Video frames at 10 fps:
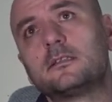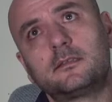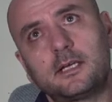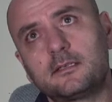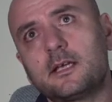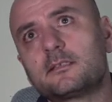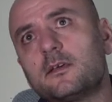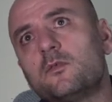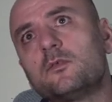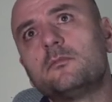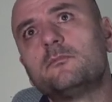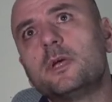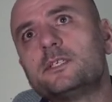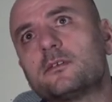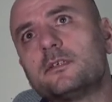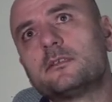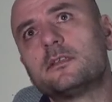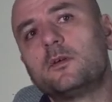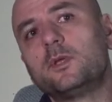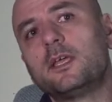th that's the whole major reason
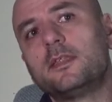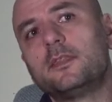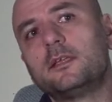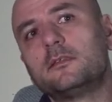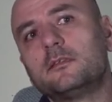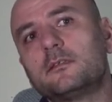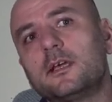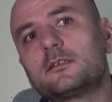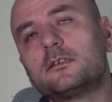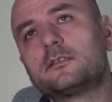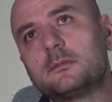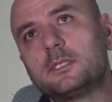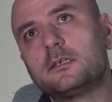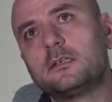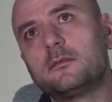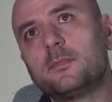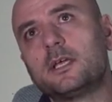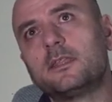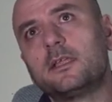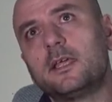that we had that actually cemetery and
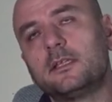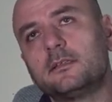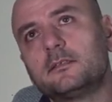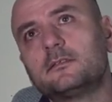bought that land.